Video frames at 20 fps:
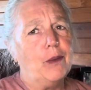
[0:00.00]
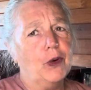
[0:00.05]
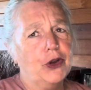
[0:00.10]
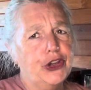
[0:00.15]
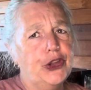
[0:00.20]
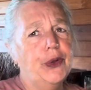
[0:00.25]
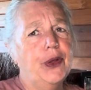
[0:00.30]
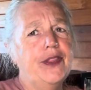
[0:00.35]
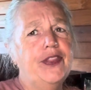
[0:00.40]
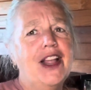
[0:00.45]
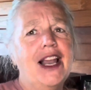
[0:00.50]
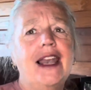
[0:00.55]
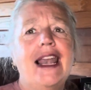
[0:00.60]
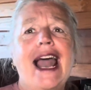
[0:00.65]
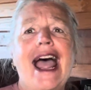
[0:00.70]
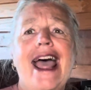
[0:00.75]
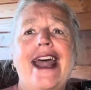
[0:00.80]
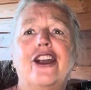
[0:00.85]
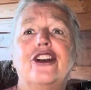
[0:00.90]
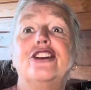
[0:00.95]
We're doing the
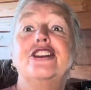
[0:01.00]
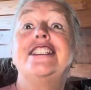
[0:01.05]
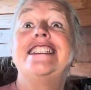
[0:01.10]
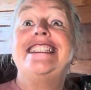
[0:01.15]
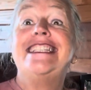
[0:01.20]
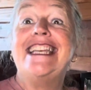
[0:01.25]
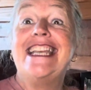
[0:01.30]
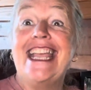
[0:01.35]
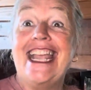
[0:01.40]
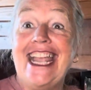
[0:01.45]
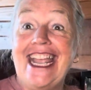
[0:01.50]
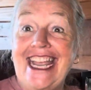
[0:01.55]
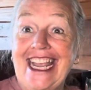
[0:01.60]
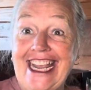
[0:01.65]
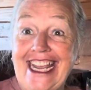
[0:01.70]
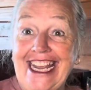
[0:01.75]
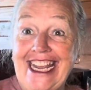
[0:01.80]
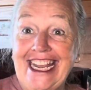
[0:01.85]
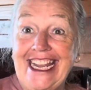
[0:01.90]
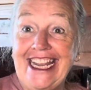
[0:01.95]
letter
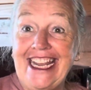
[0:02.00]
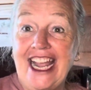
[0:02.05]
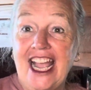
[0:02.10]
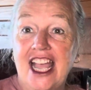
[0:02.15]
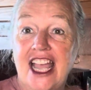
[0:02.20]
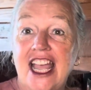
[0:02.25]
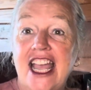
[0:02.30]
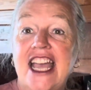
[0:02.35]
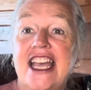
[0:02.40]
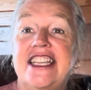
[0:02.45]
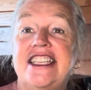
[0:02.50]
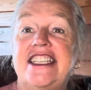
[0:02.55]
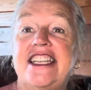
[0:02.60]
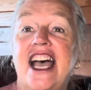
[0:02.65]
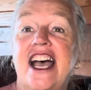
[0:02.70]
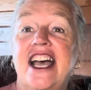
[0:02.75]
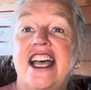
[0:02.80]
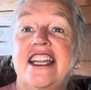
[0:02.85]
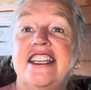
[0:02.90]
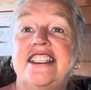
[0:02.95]
T.
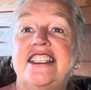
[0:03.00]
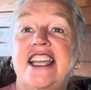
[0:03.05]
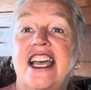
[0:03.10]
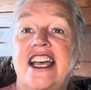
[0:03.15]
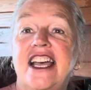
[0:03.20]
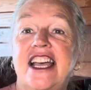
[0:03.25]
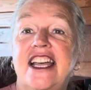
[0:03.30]
T.